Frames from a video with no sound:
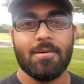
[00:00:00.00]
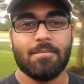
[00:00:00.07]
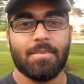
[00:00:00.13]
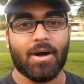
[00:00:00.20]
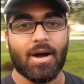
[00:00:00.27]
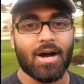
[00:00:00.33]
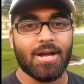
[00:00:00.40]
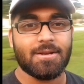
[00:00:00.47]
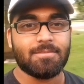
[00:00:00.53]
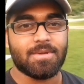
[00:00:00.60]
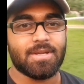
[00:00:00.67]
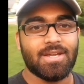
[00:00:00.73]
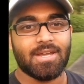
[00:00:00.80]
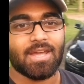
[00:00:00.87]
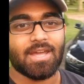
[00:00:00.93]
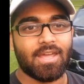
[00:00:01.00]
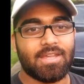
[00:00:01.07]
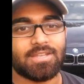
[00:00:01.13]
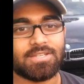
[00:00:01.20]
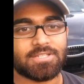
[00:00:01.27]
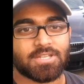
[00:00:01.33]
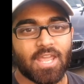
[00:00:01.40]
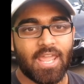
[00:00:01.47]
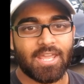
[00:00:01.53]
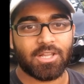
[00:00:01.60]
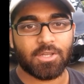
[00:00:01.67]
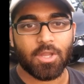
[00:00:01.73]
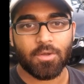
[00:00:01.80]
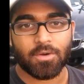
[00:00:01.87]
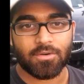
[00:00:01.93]
Behind me is a
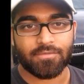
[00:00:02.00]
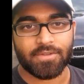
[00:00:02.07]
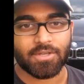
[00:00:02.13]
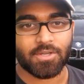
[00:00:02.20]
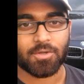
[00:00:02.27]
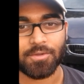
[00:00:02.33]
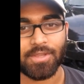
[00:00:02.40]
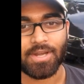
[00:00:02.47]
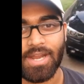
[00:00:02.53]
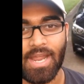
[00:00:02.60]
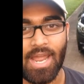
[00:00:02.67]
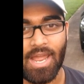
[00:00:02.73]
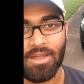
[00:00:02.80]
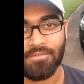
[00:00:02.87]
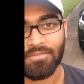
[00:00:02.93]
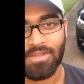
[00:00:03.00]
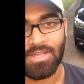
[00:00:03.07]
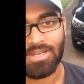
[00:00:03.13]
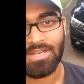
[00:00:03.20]
loaner vehicle that I have. It